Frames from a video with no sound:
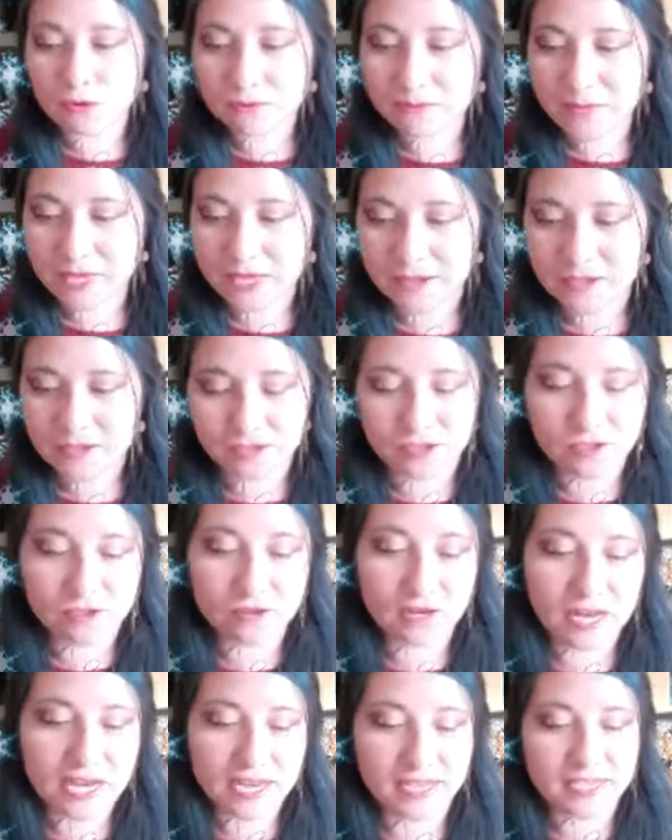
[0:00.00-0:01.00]
because,
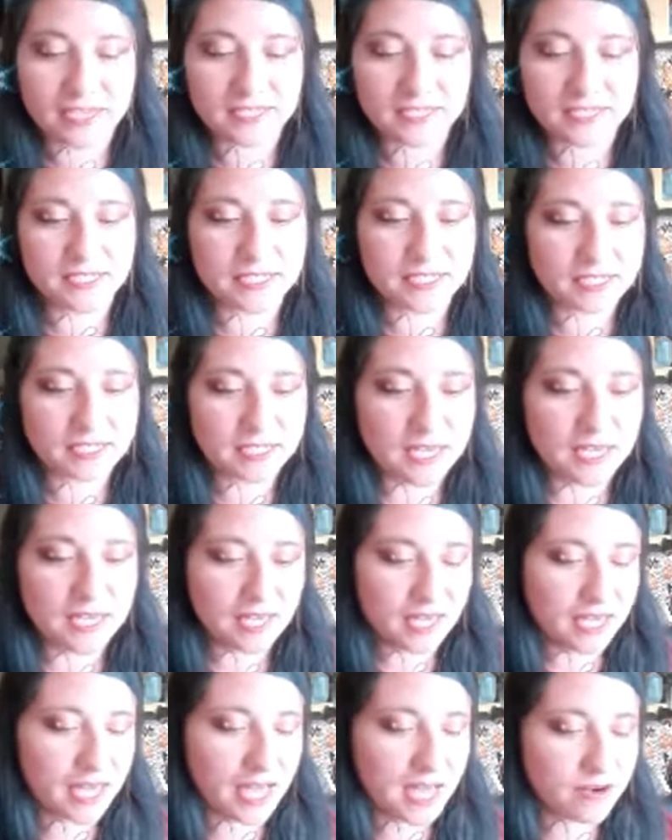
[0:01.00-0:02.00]
it's this
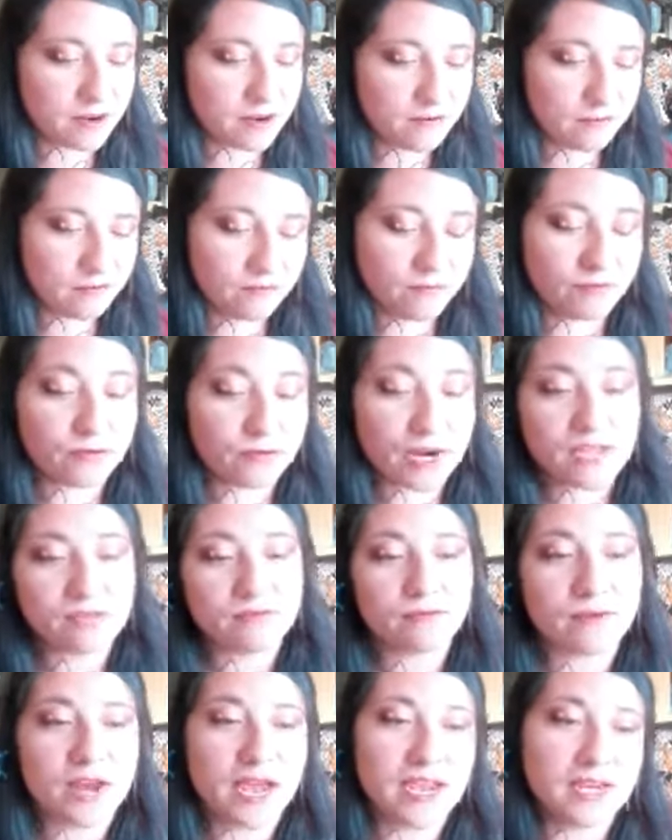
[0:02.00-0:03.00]
kind of Red
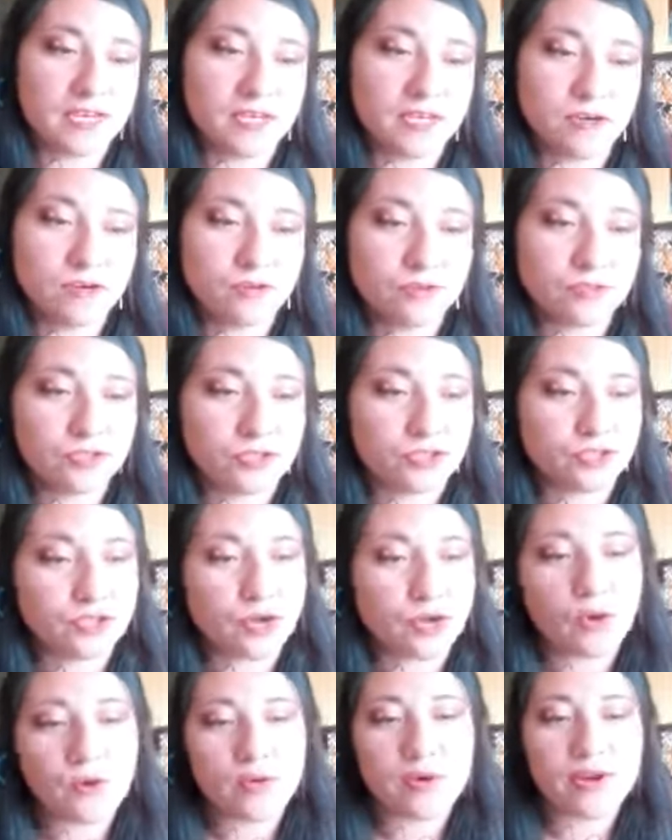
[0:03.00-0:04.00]
Riding Hood
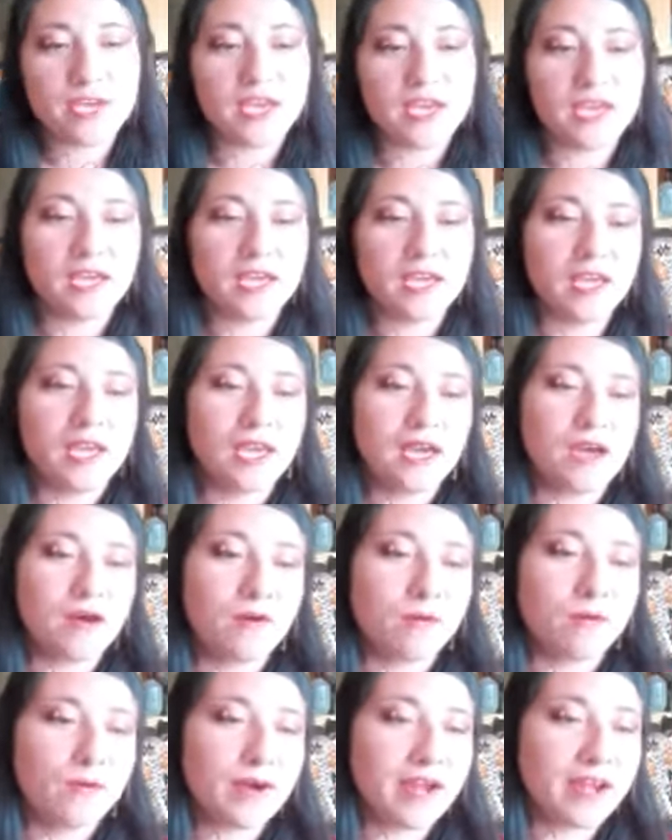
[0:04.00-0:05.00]
story
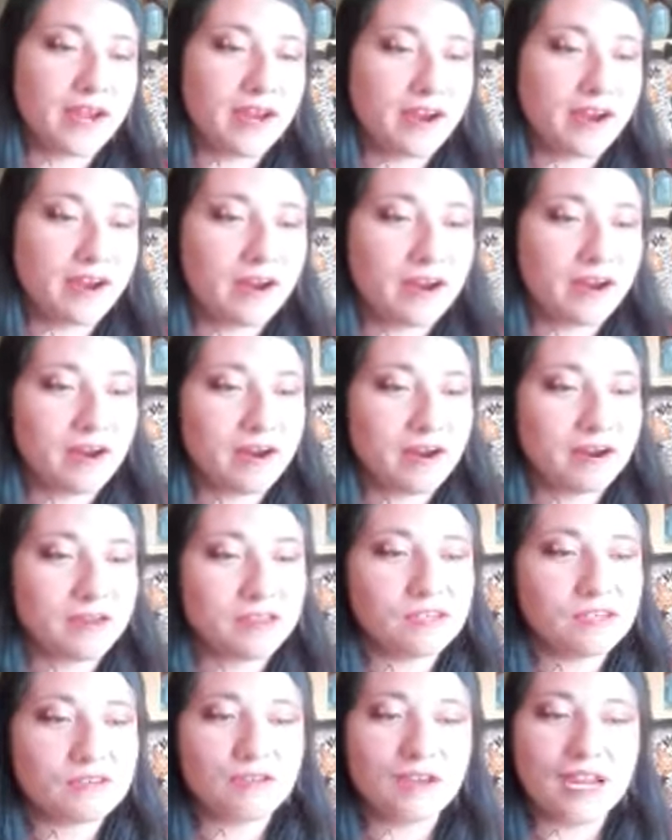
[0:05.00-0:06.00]
where,
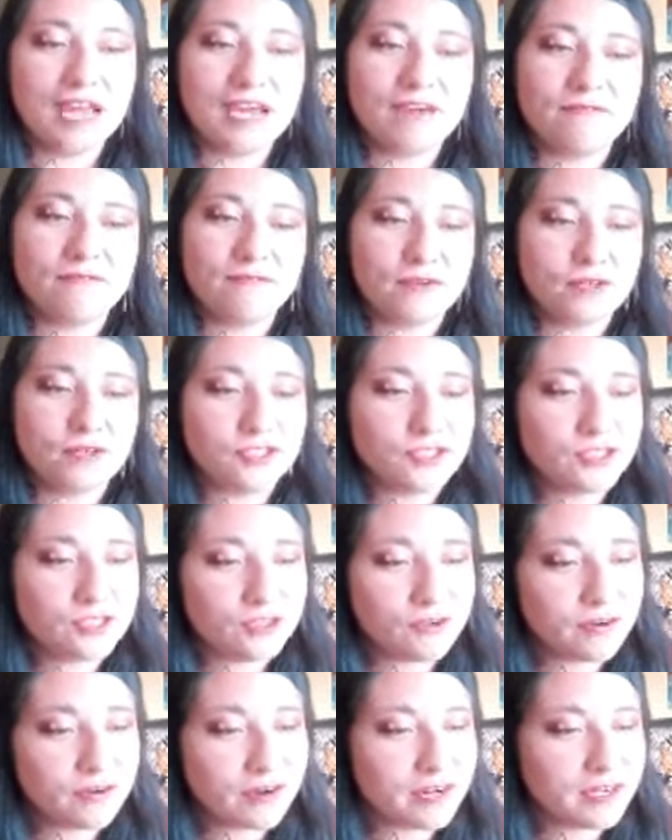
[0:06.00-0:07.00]
for
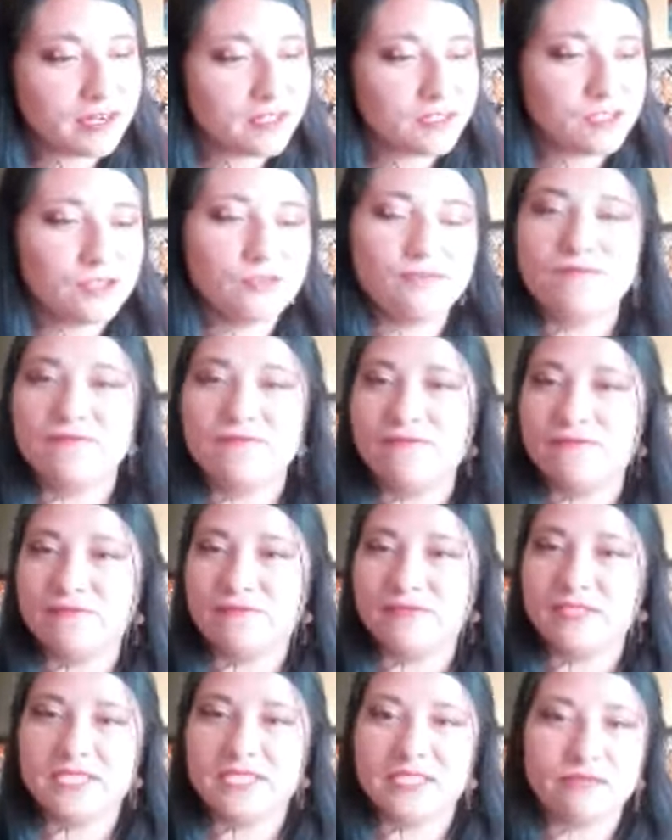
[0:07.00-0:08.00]
sure you've
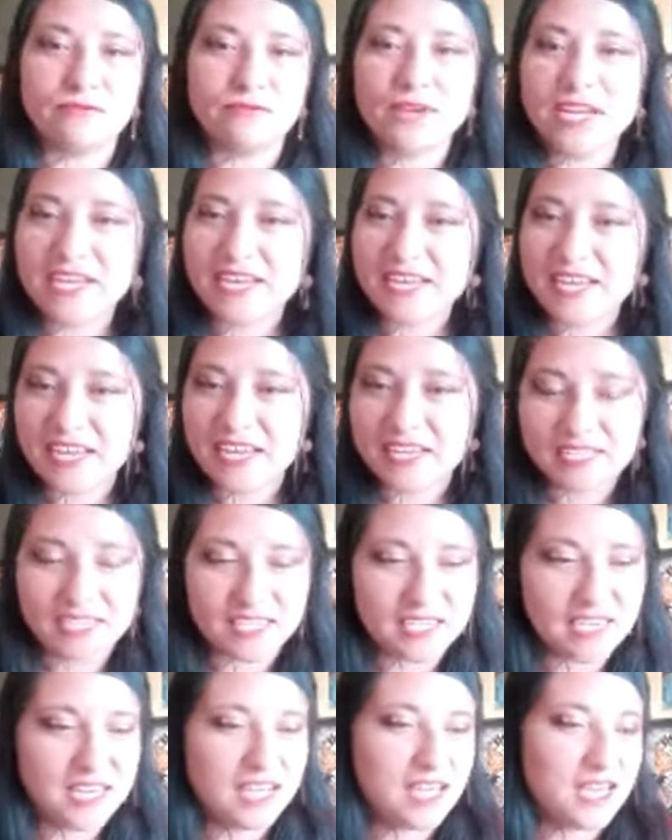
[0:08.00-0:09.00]
read it
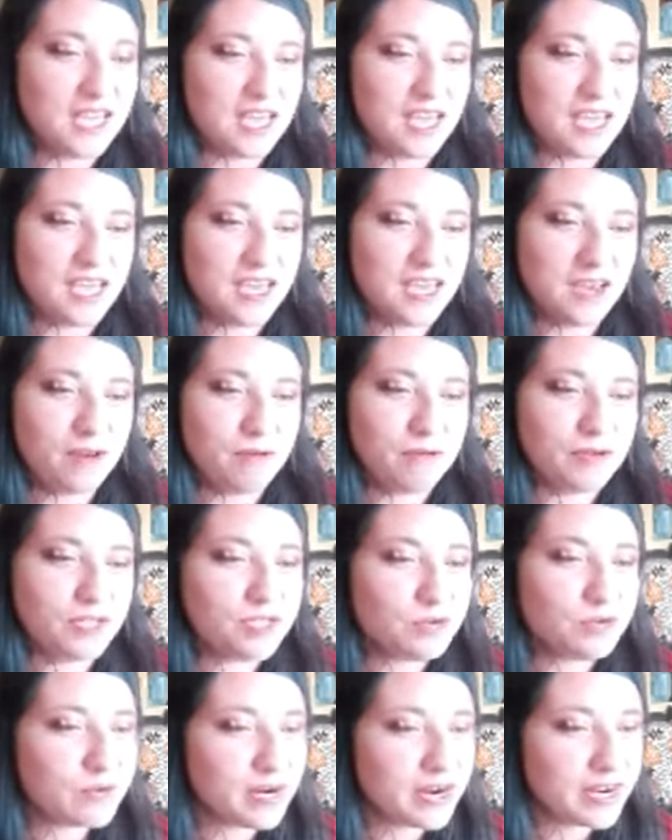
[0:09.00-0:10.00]
when
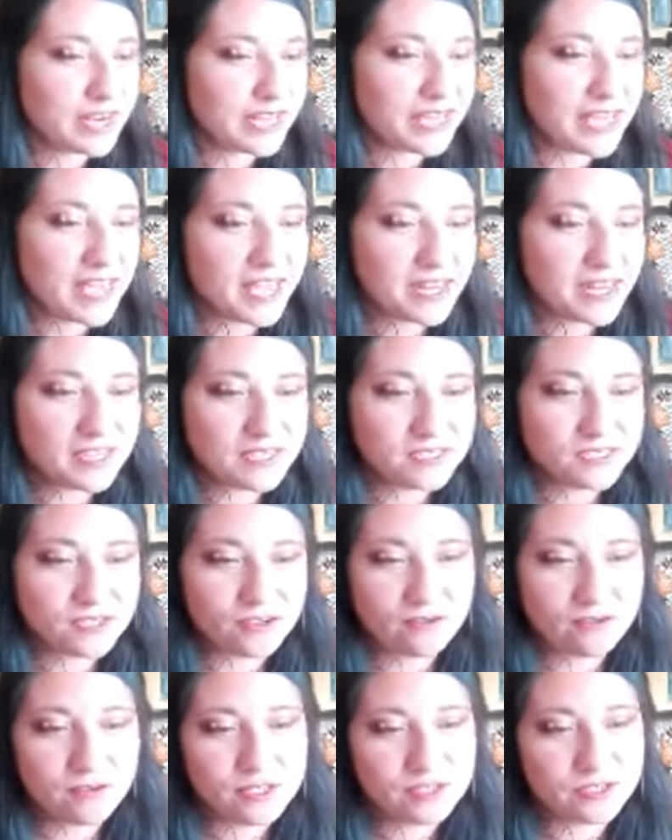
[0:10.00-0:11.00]
you were a kid.
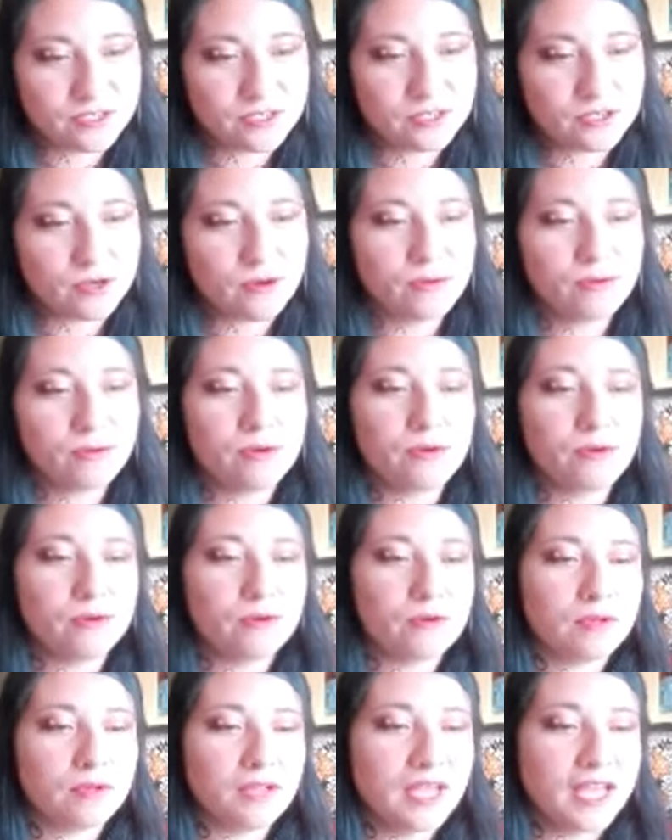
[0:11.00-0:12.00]
So it's so
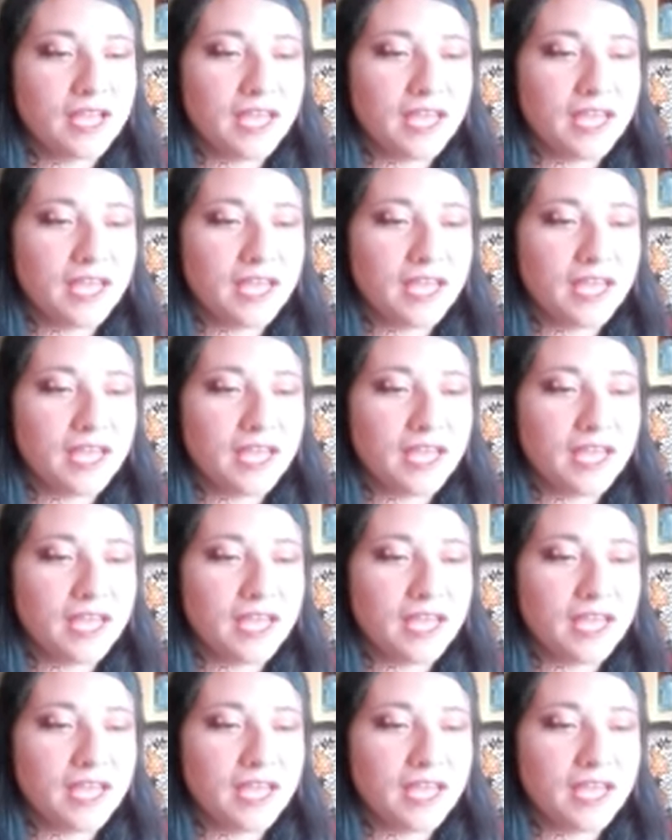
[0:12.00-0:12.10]
cool.